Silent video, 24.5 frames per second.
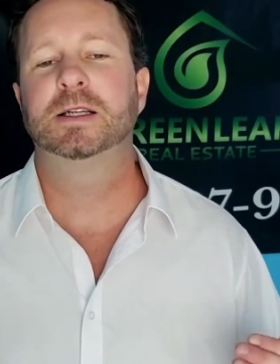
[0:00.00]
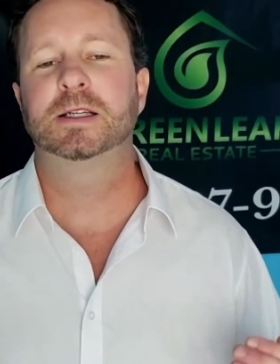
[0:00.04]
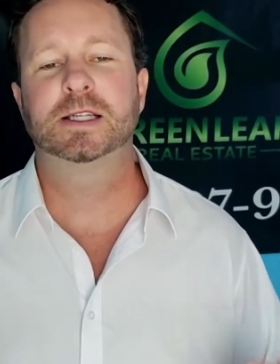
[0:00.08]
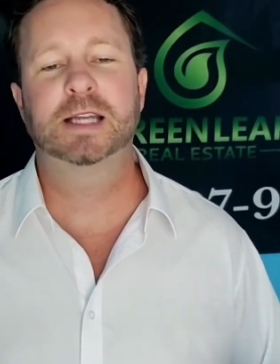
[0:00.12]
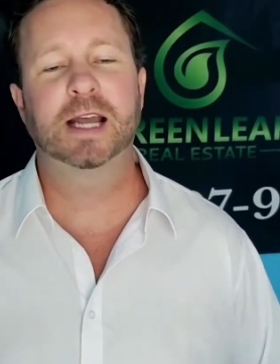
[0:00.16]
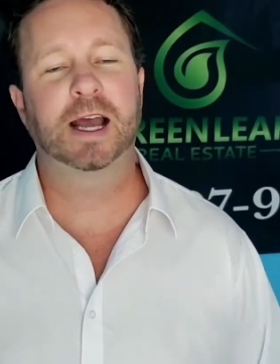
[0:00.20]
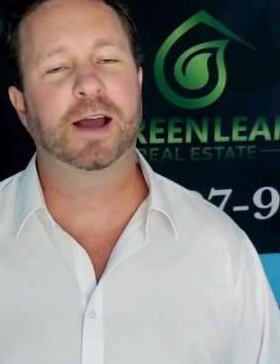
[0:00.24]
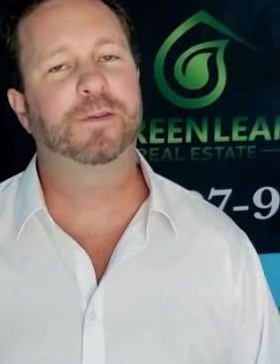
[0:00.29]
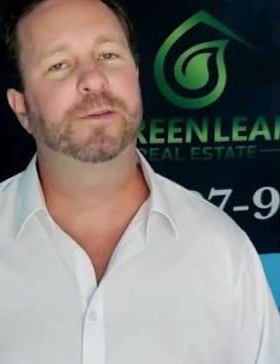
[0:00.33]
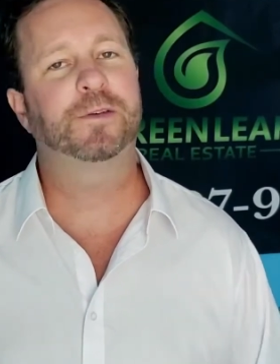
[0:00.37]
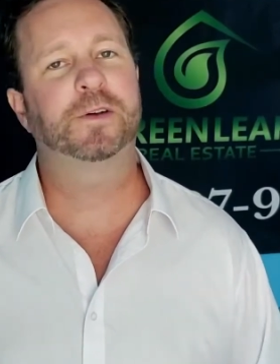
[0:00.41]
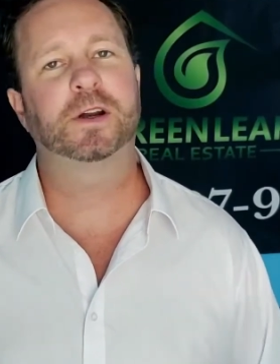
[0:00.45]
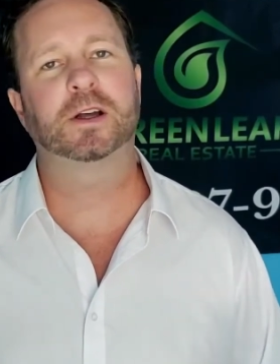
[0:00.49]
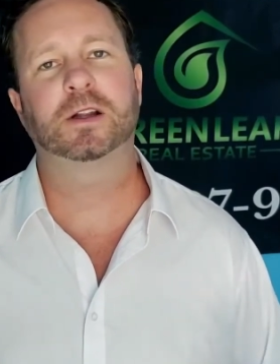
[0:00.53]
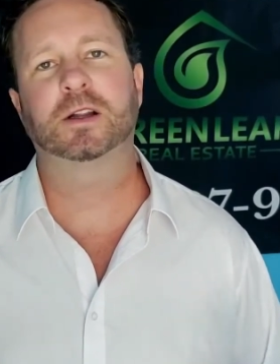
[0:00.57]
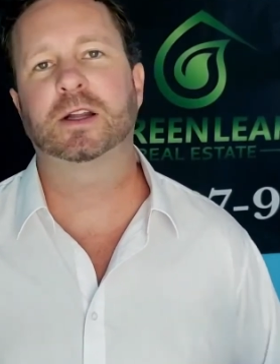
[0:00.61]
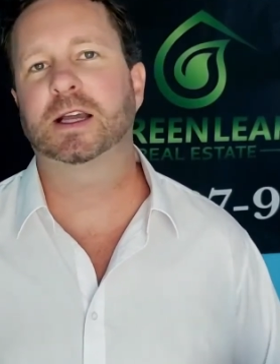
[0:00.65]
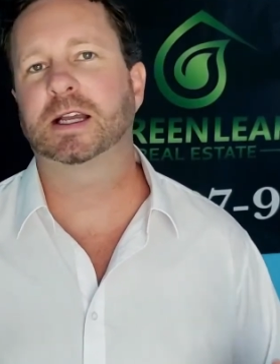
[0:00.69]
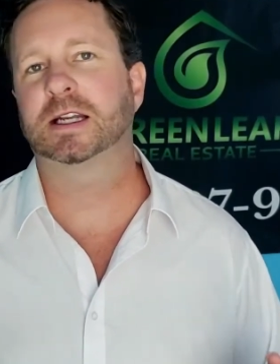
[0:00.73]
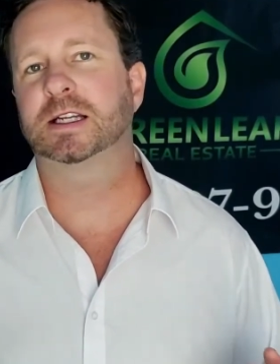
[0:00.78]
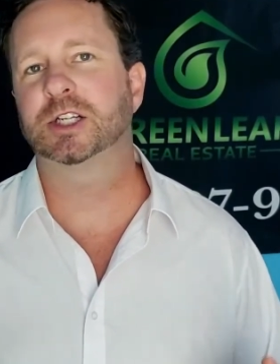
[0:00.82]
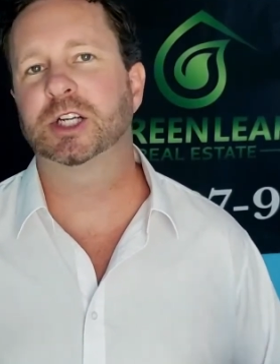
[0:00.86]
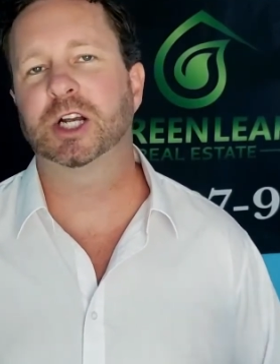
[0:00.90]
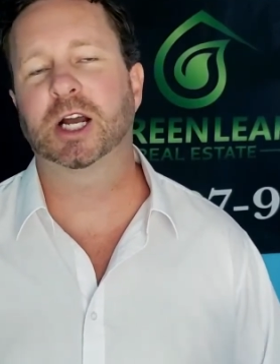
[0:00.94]

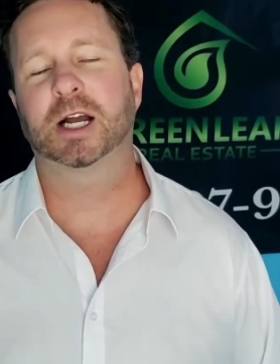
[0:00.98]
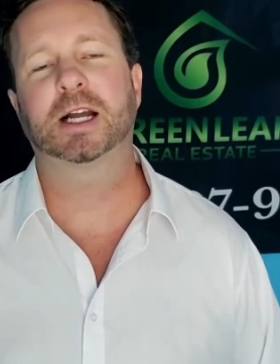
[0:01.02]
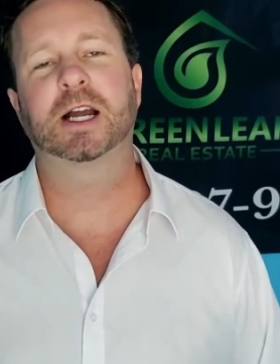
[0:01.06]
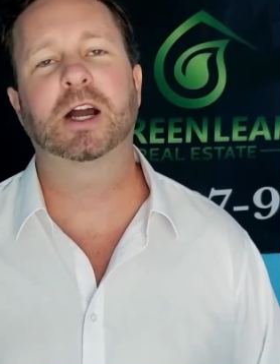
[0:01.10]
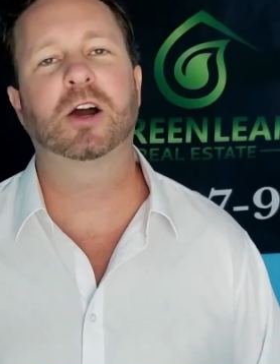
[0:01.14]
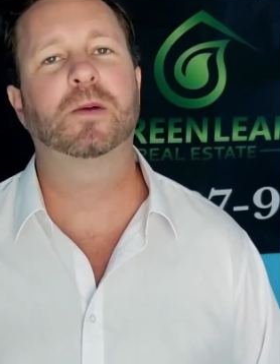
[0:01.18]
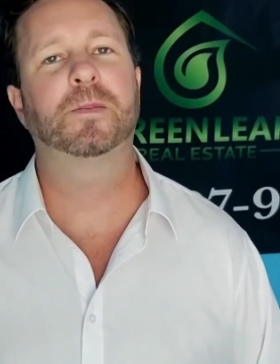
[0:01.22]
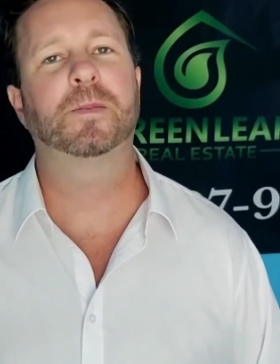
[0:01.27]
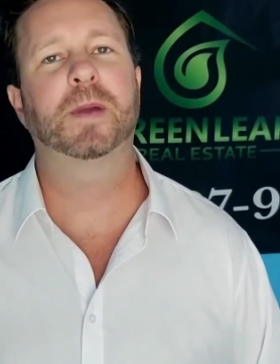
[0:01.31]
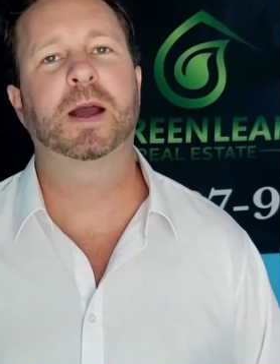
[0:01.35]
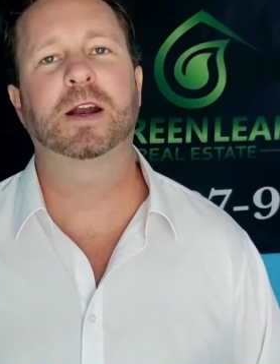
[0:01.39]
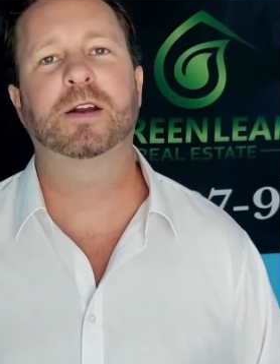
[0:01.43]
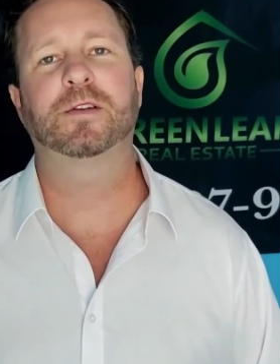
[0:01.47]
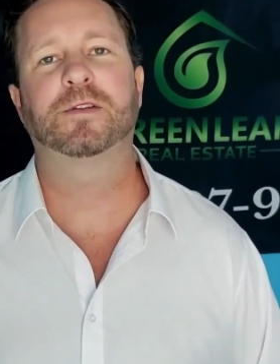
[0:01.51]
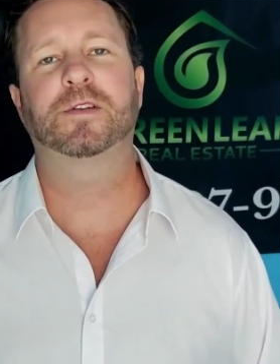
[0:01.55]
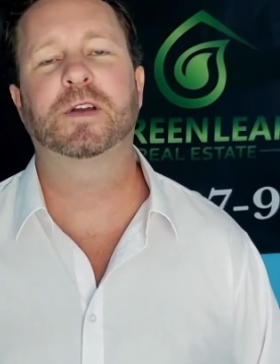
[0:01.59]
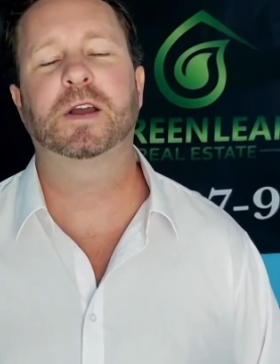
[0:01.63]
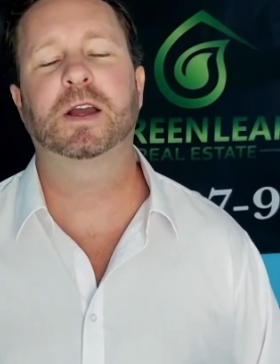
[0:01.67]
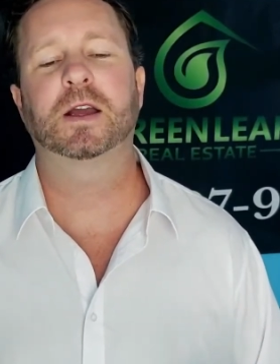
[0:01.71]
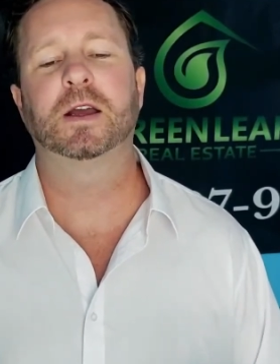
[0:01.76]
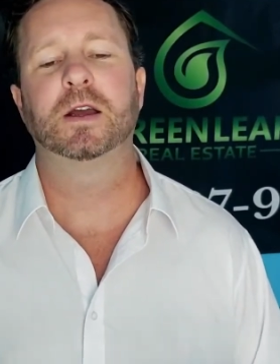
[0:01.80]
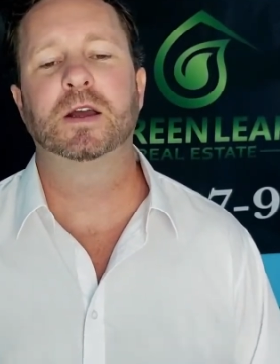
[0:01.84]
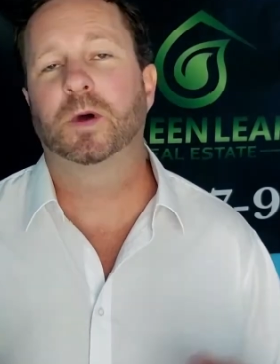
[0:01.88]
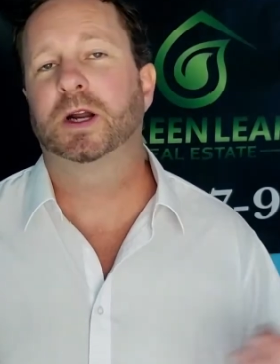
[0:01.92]
definitely check out Menifee.